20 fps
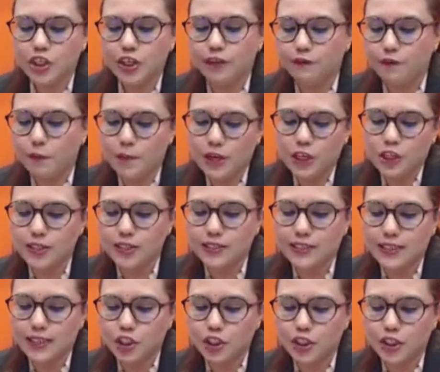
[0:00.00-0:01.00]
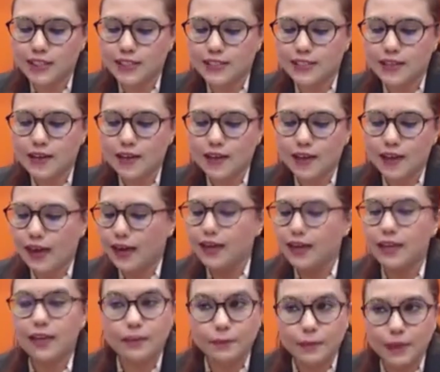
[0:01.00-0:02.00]
information such as any
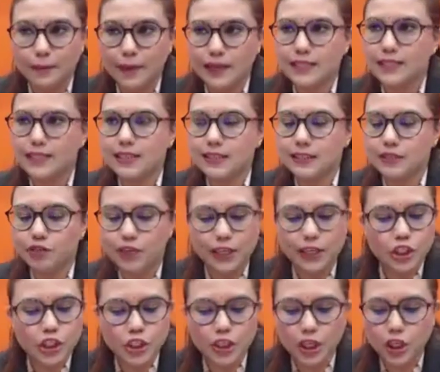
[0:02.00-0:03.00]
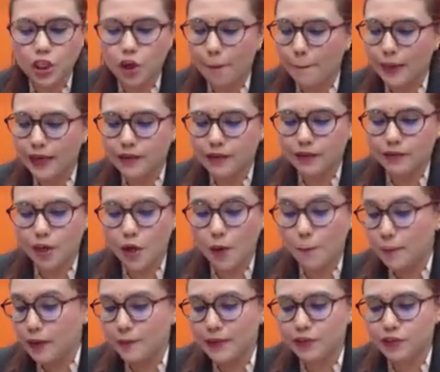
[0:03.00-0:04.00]
herbal medicine, traditional
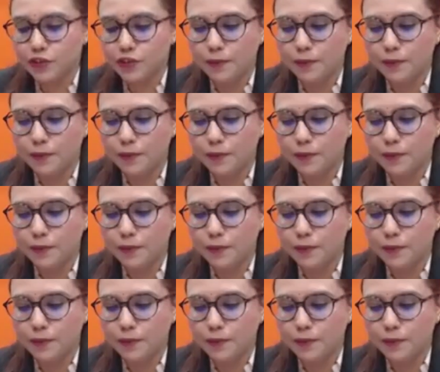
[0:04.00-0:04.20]
complementary